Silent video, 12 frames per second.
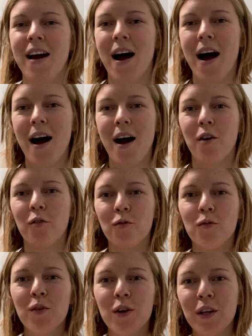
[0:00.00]
A
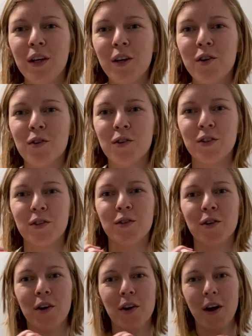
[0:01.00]
really cool
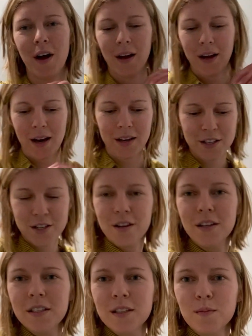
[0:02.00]
tool. I'll kind of show
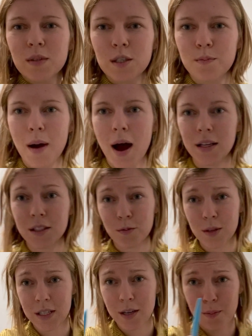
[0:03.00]
you some spots
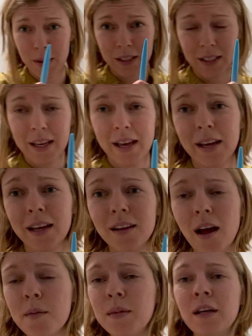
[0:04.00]
we typically hit.
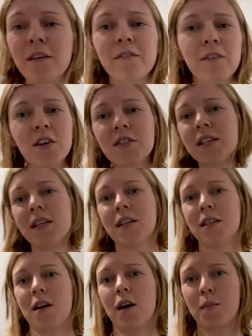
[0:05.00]
First thing to
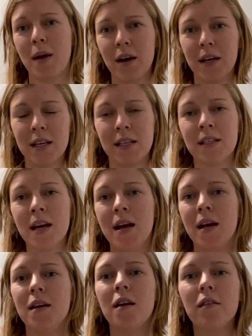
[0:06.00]
talk about is
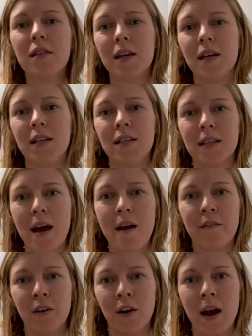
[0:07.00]
nothing is
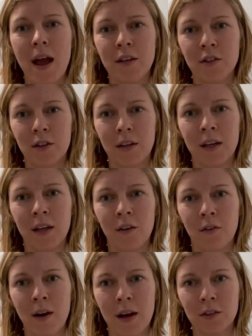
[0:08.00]
ever entering
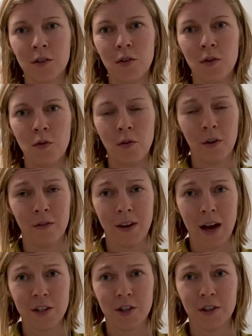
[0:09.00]
rectal or
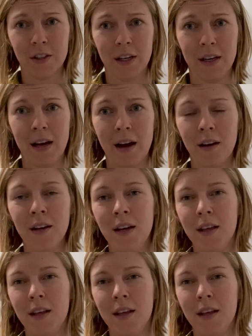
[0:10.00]
vaginal canal.